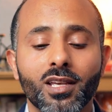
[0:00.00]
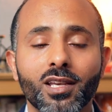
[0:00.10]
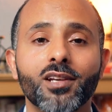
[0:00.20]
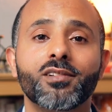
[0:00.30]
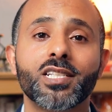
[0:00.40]

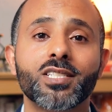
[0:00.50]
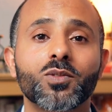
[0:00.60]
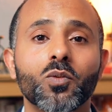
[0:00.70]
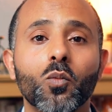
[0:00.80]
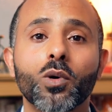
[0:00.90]
here
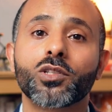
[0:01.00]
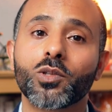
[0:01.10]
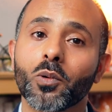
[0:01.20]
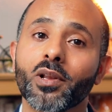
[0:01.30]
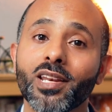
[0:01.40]
is what
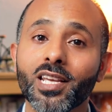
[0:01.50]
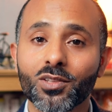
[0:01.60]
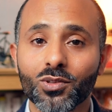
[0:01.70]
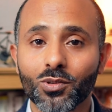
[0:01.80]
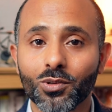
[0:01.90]
you will
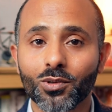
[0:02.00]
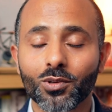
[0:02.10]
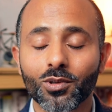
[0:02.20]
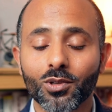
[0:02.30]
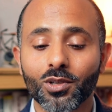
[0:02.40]
need to